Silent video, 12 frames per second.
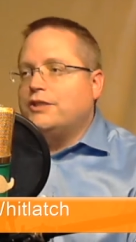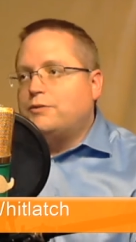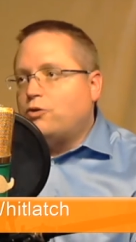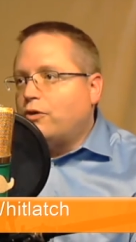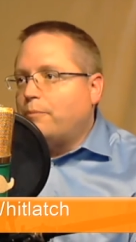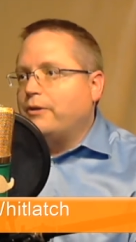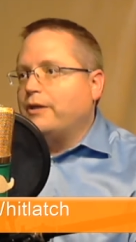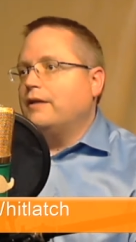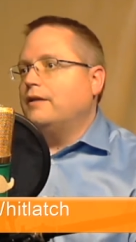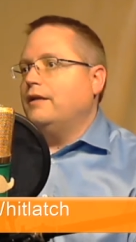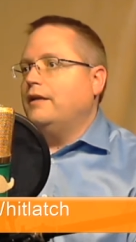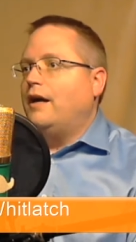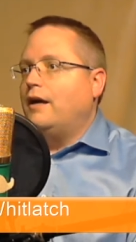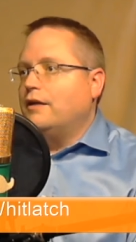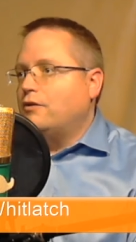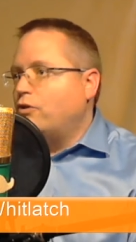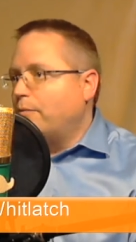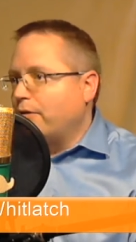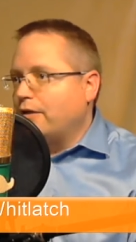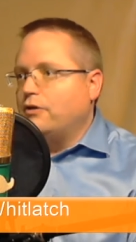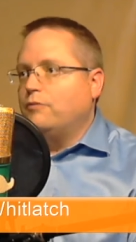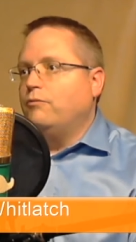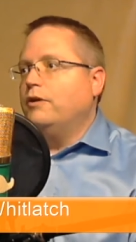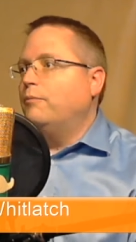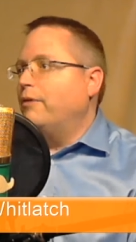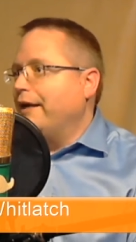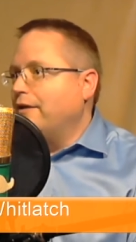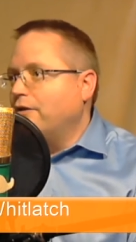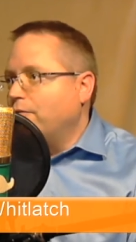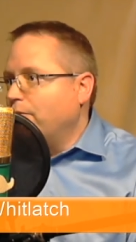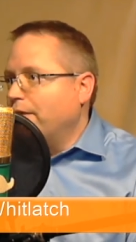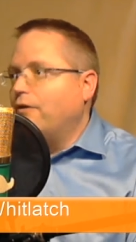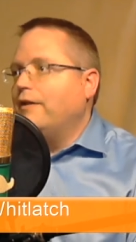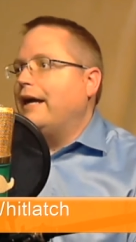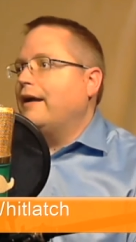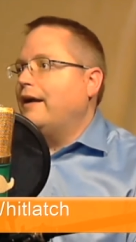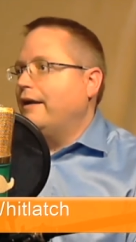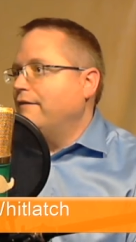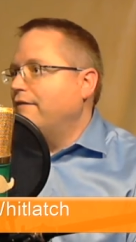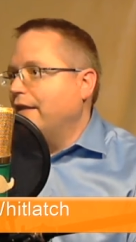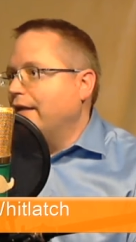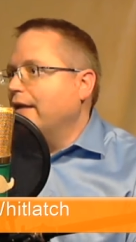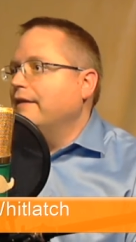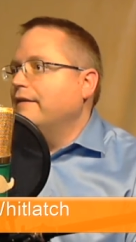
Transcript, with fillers: it's corporate goodwill, brand goodwill, that kind of thing.